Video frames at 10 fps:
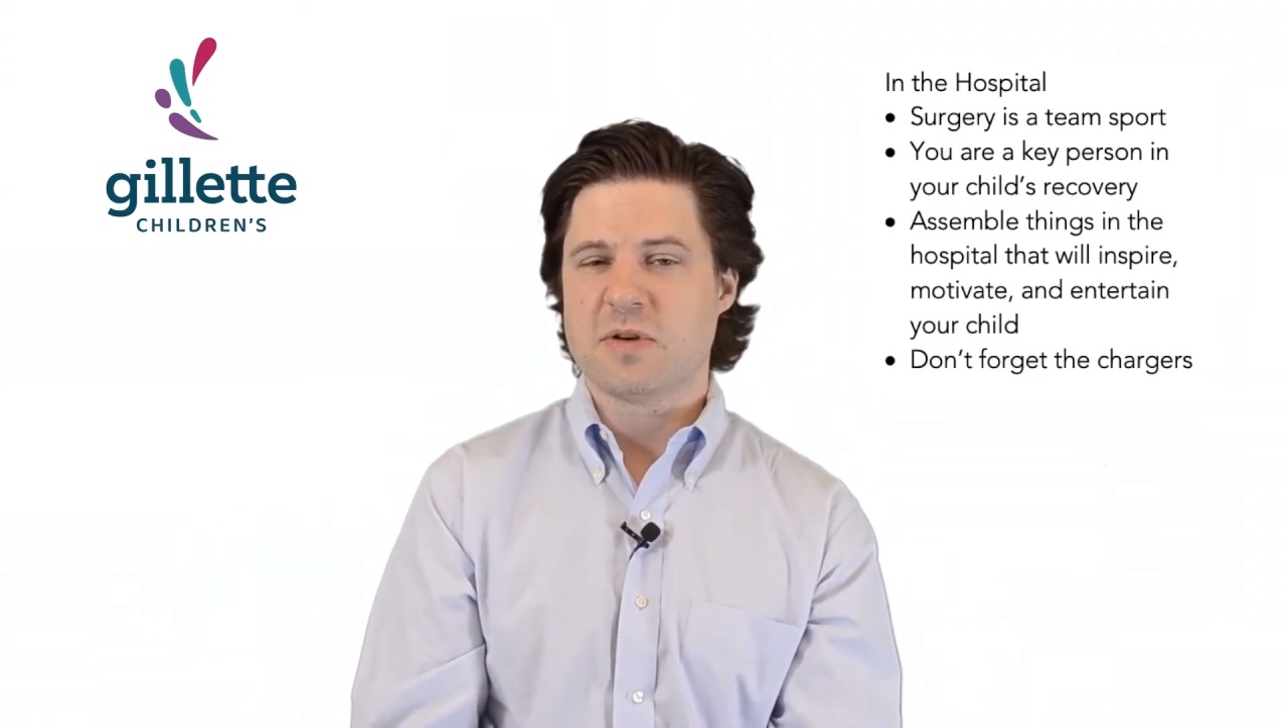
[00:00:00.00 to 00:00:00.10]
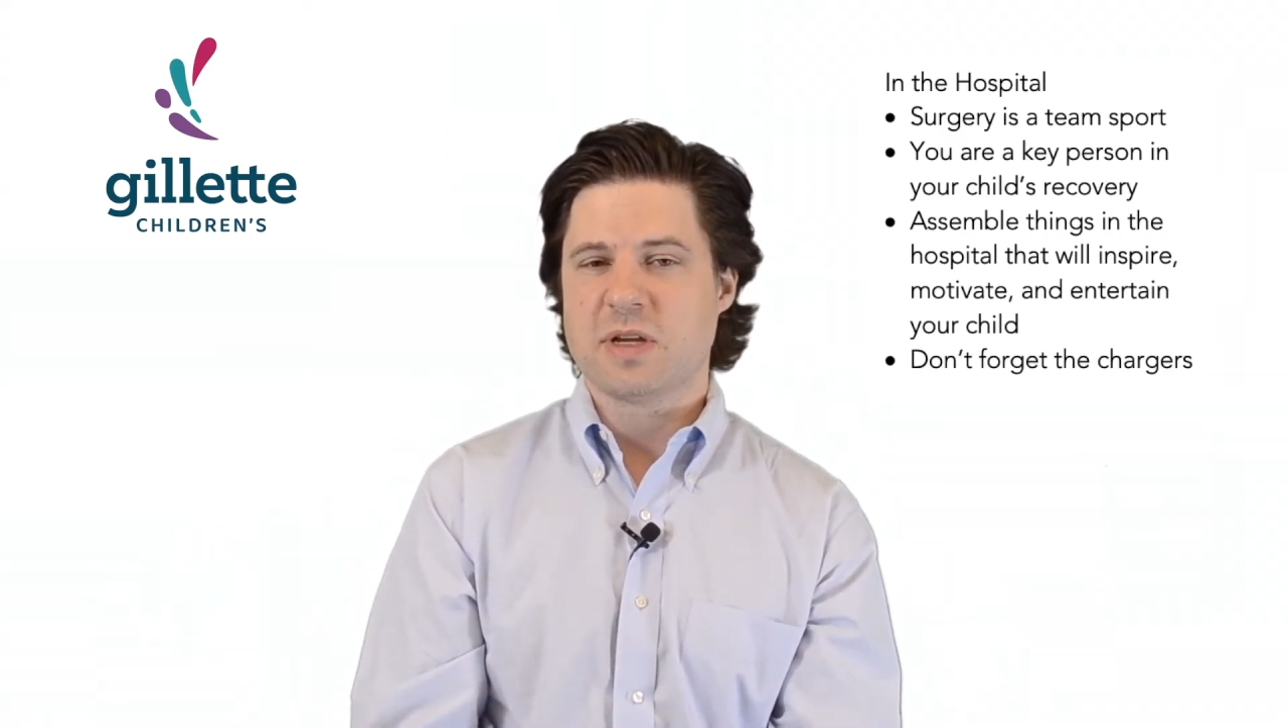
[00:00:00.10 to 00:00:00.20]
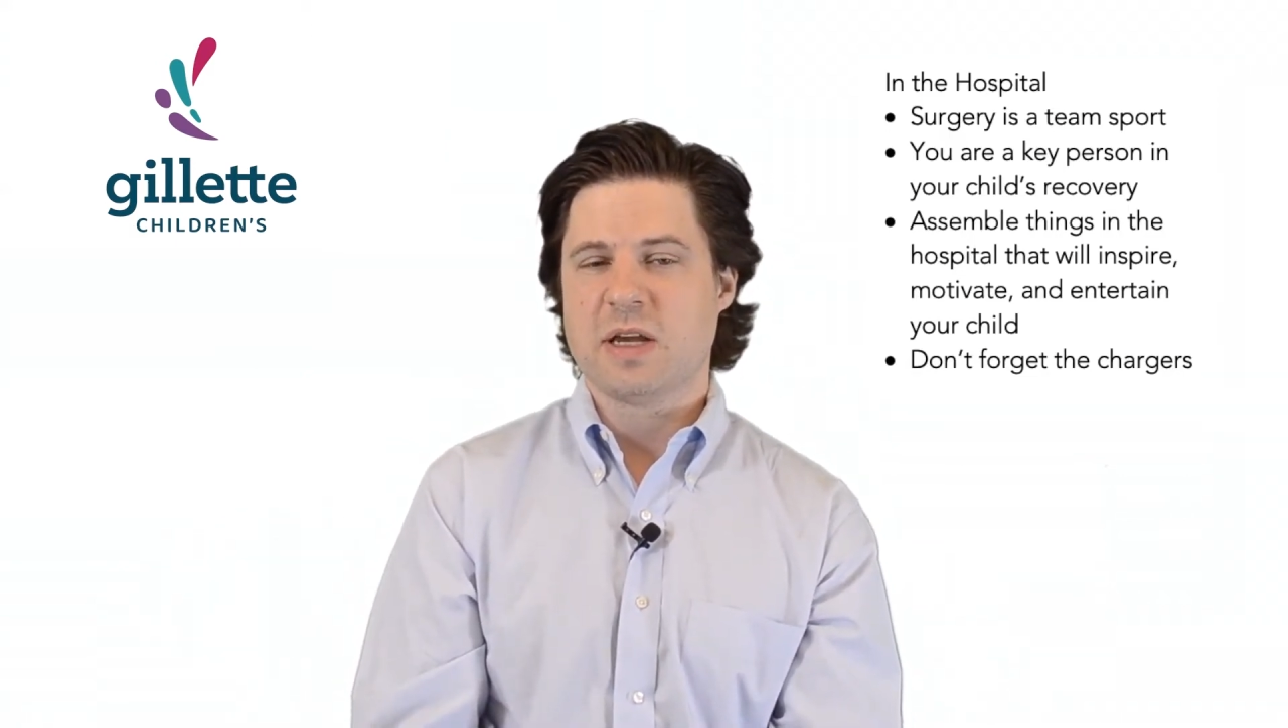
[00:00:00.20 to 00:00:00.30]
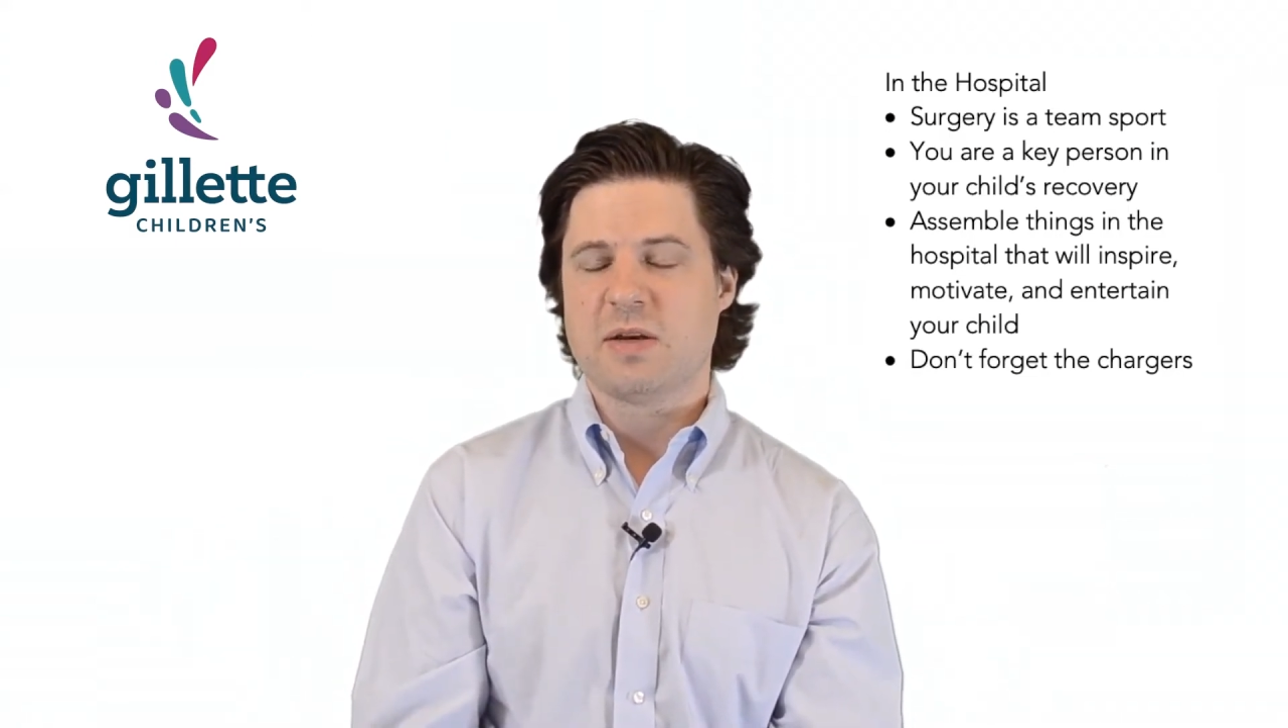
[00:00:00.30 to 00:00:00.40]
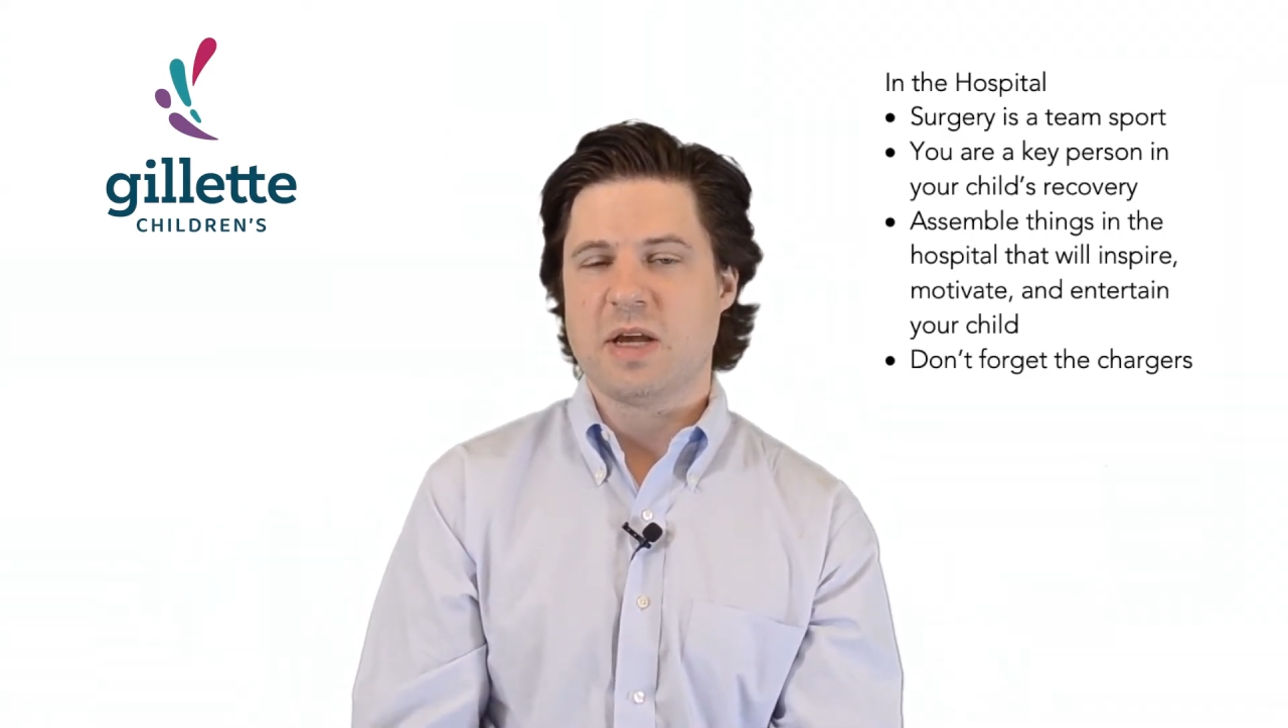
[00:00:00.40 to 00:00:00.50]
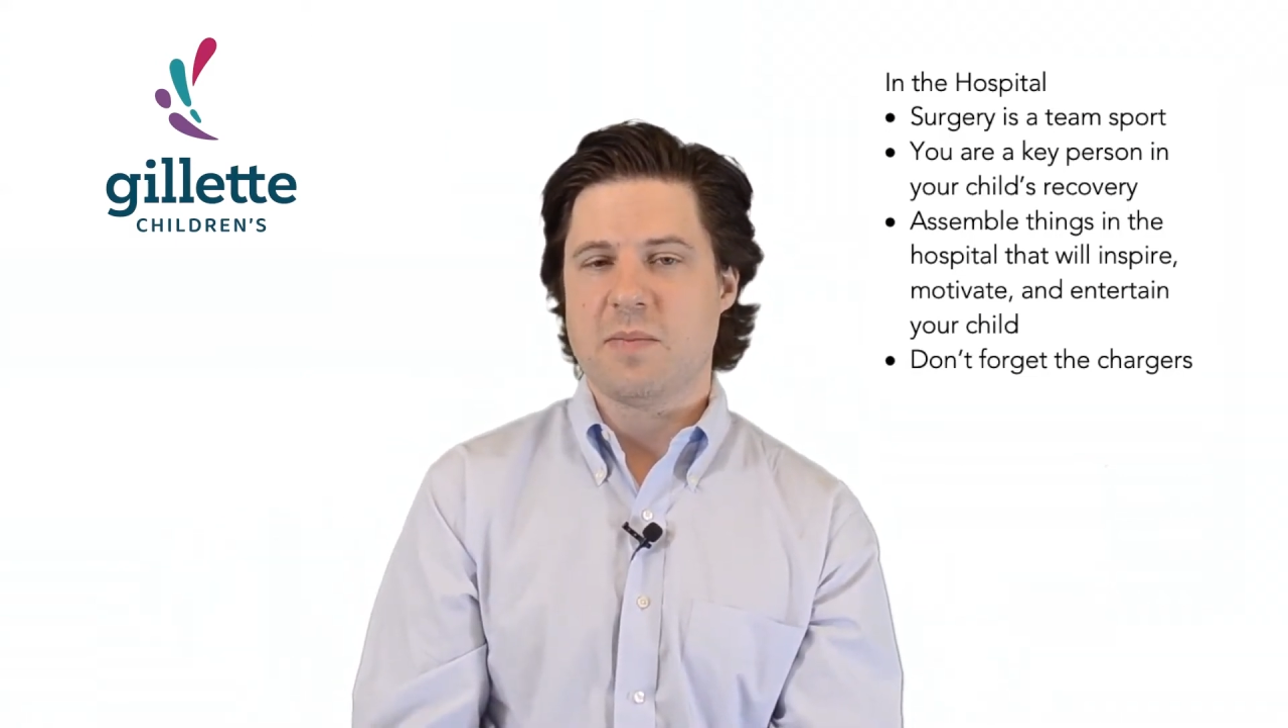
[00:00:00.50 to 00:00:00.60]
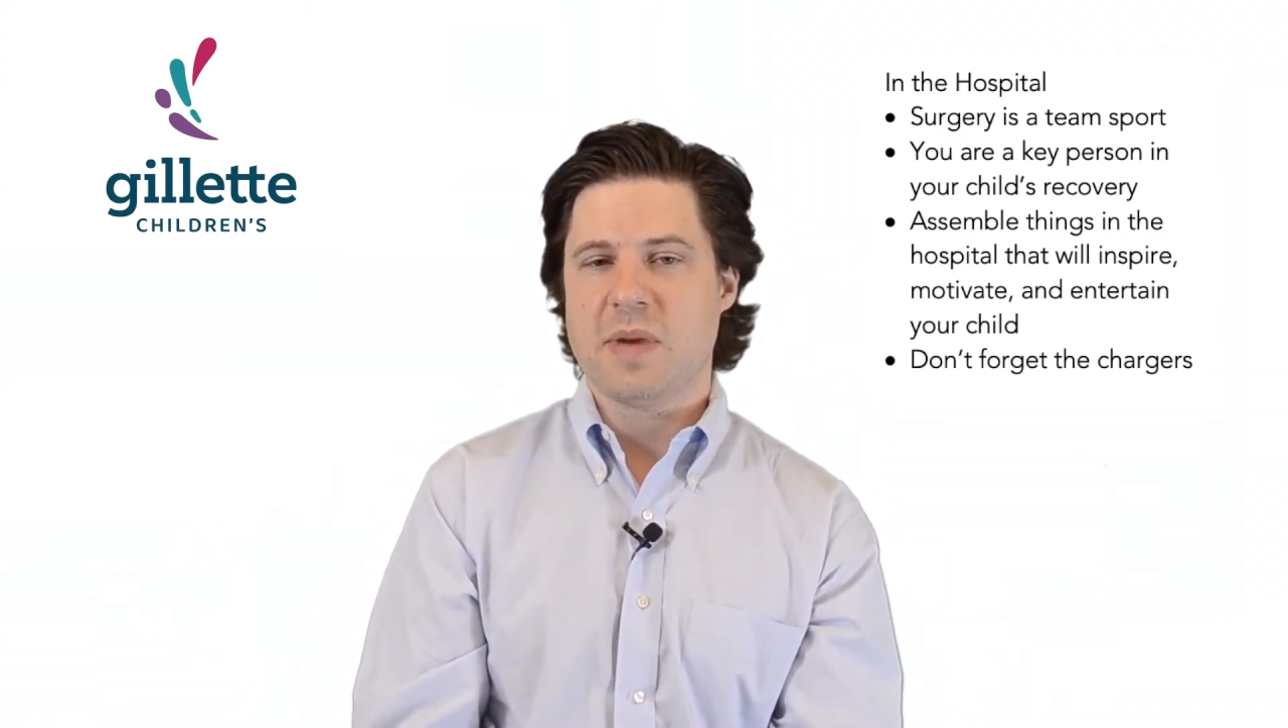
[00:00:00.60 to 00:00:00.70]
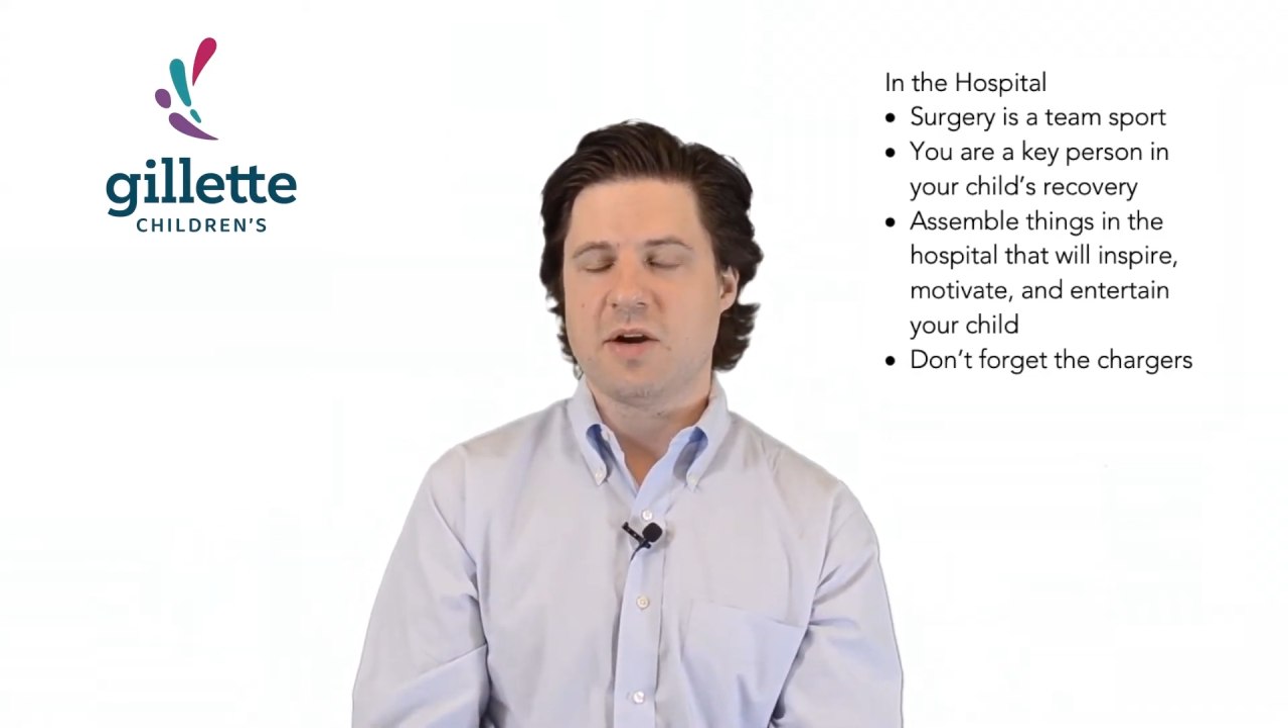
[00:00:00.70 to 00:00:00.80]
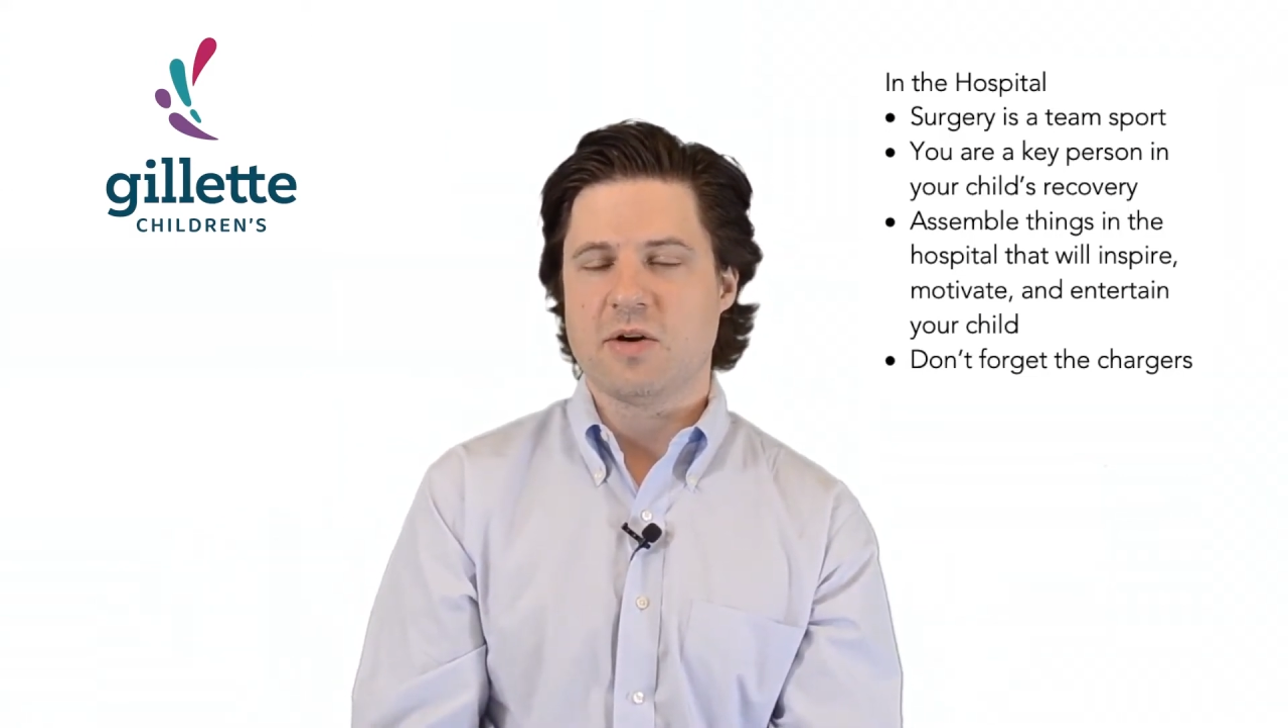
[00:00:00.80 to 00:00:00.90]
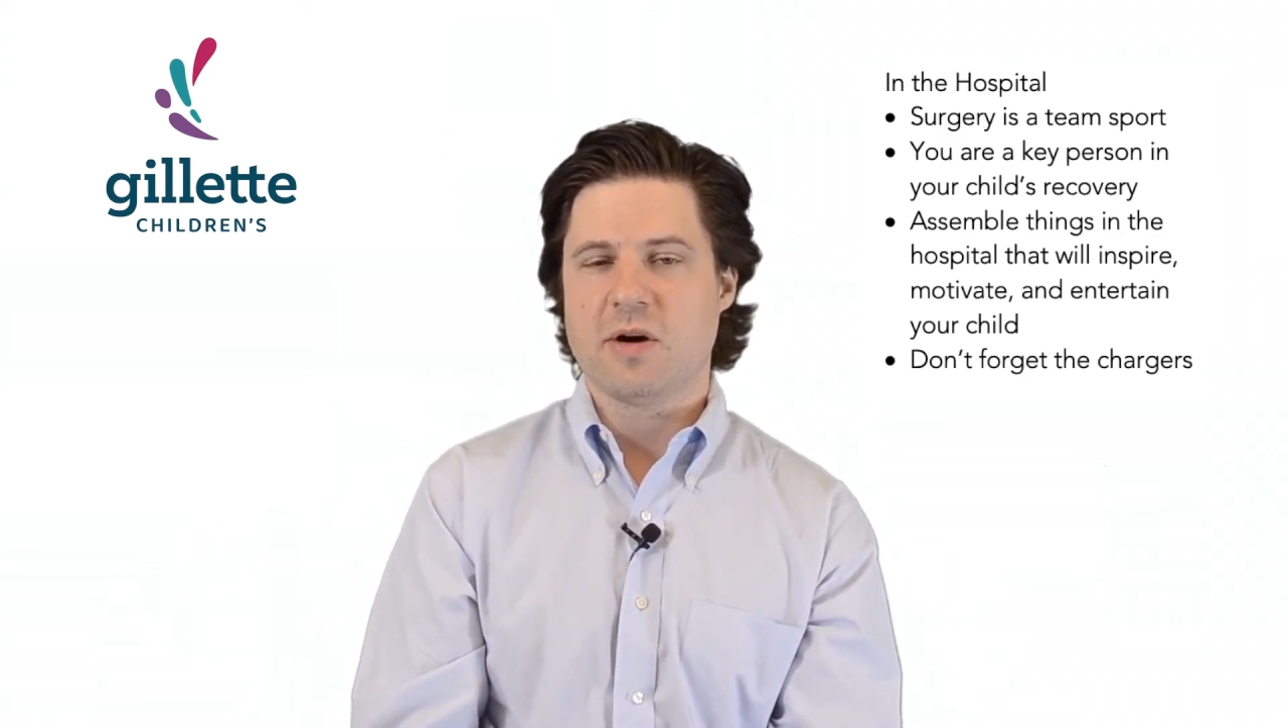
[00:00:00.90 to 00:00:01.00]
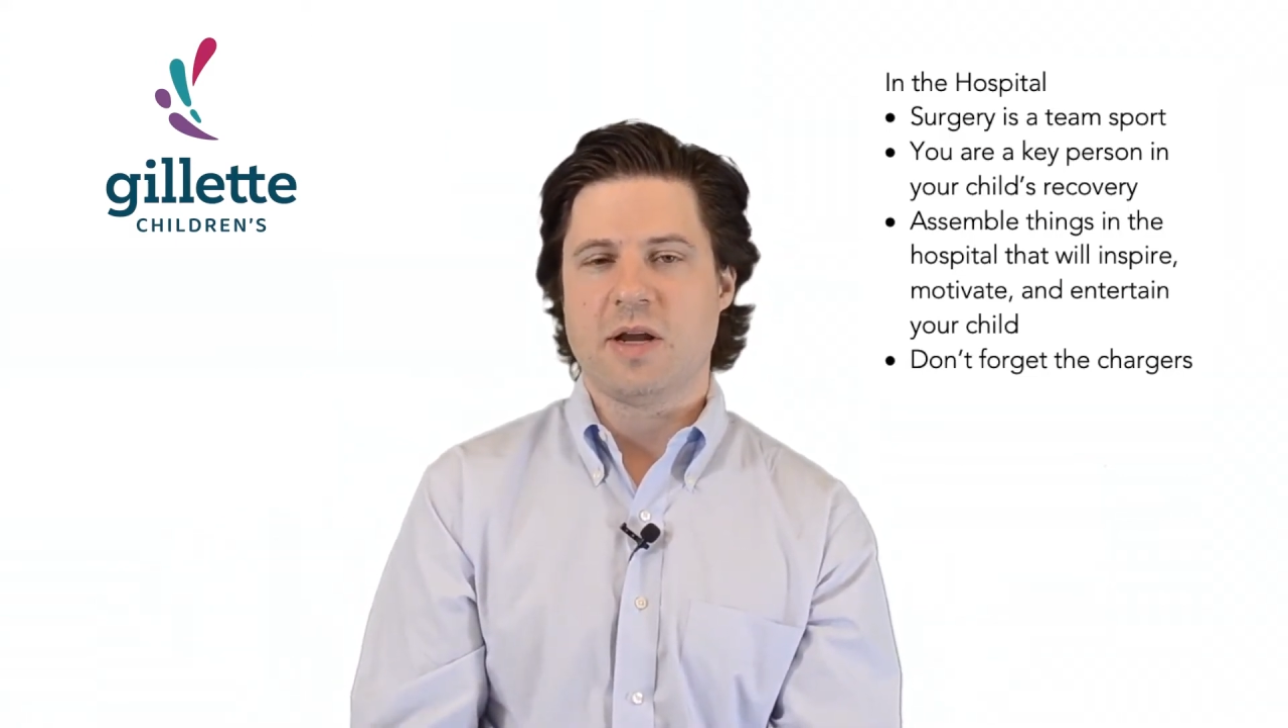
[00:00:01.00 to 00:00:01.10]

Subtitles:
and get better